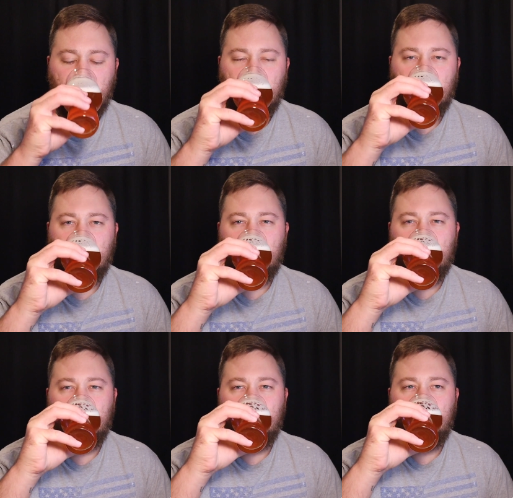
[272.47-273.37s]

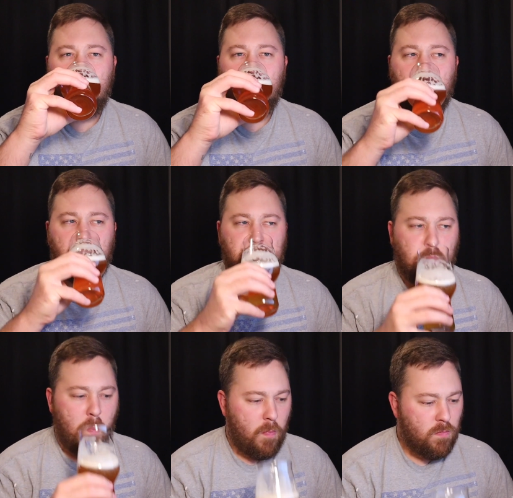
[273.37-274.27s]

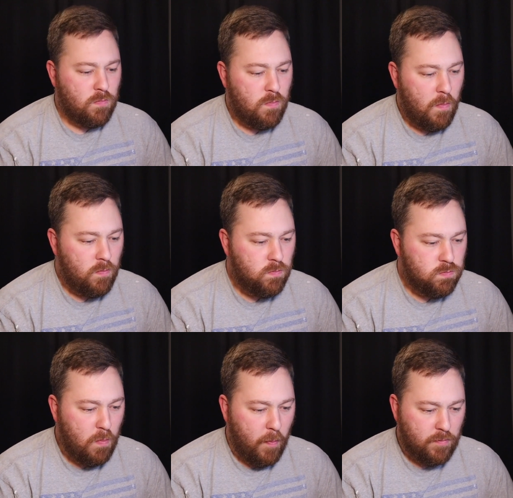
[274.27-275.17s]

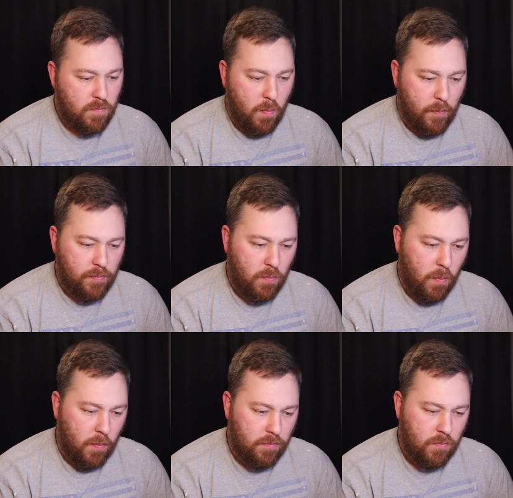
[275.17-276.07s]

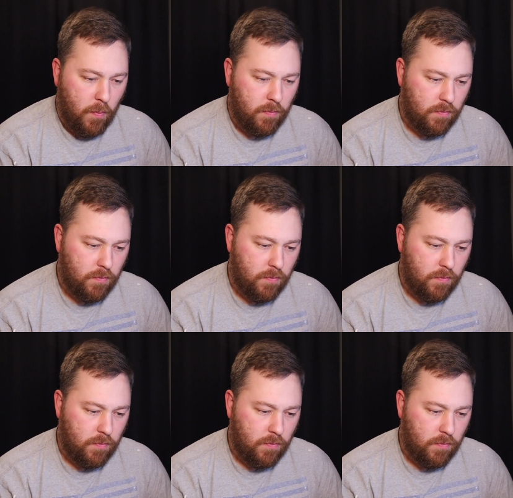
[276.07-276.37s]
(no one is talking)